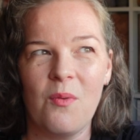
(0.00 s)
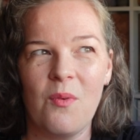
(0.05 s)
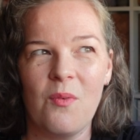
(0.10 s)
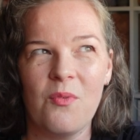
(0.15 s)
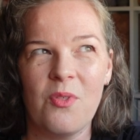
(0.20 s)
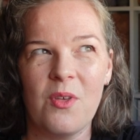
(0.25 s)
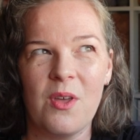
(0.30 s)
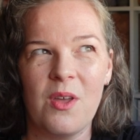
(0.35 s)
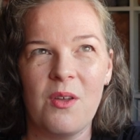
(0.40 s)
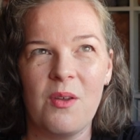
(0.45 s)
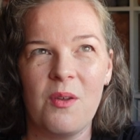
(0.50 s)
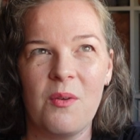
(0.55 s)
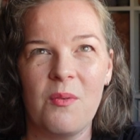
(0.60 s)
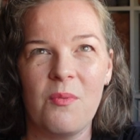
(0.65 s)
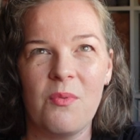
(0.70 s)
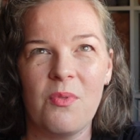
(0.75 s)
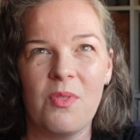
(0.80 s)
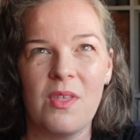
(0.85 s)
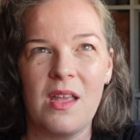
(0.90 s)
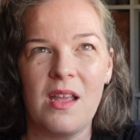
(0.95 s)

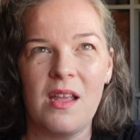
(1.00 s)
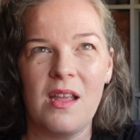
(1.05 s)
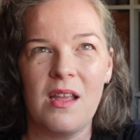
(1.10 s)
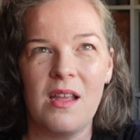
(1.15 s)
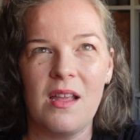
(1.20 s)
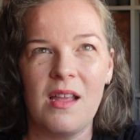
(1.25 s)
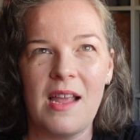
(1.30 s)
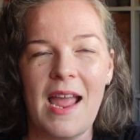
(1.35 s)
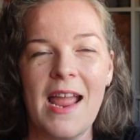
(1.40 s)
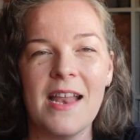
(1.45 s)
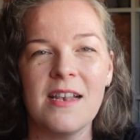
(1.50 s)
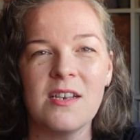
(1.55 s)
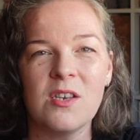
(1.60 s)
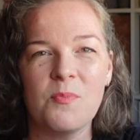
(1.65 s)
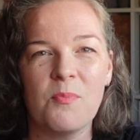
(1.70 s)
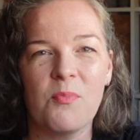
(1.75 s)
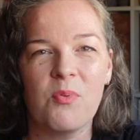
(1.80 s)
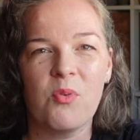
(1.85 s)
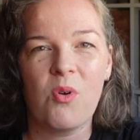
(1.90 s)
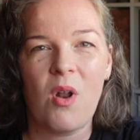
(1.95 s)
the
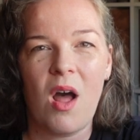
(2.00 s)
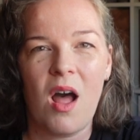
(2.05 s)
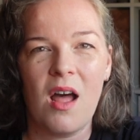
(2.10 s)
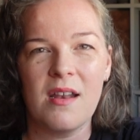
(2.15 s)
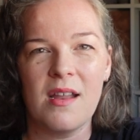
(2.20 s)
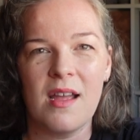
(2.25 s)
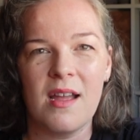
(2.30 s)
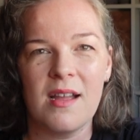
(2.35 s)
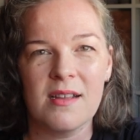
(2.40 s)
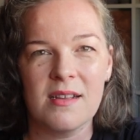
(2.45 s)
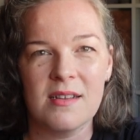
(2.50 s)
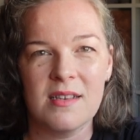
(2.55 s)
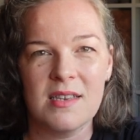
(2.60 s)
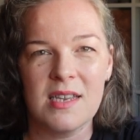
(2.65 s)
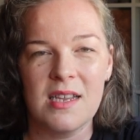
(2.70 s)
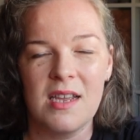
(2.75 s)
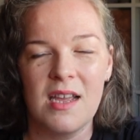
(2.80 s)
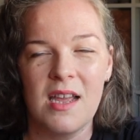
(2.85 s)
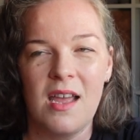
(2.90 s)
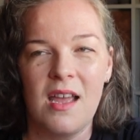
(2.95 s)
end
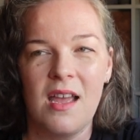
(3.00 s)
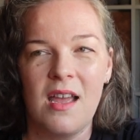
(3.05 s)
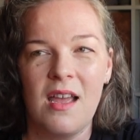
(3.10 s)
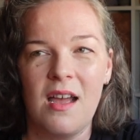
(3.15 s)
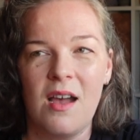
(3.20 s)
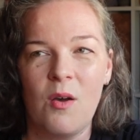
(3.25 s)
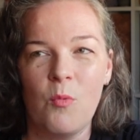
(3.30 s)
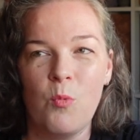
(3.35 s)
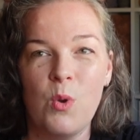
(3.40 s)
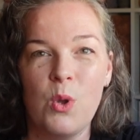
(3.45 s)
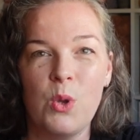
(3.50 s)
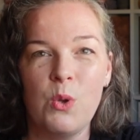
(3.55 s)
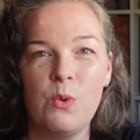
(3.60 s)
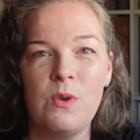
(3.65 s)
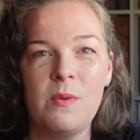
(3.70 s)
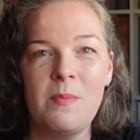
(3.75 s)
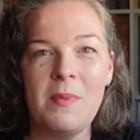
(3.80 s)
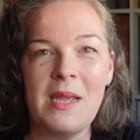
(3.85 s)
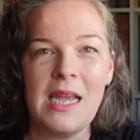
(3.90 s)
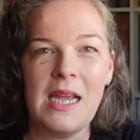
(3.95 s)
product
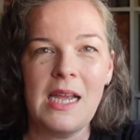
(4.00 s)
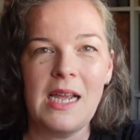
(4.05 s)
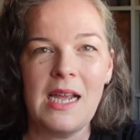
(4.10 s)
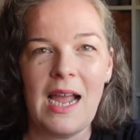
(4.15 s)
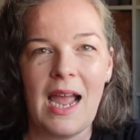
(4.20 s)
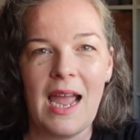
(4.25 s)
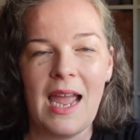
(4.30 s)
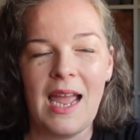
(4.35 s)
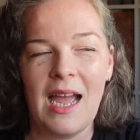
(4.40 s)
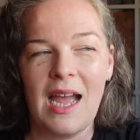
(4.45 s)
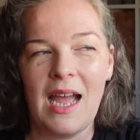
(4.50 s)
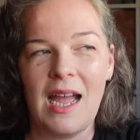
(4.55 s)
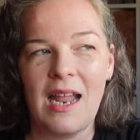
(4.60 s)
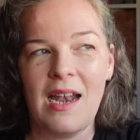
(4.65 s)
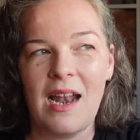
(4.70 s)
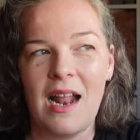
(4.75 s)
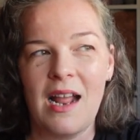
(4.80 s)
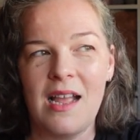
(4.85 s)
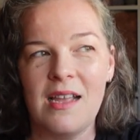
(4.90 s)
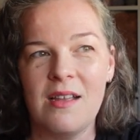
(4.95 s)
wooed me,
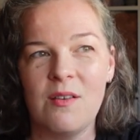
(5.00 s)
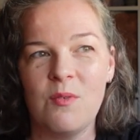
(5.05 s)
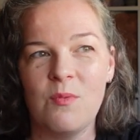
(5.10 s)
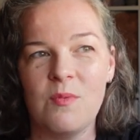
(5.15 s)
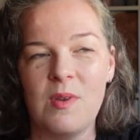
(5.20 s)
and it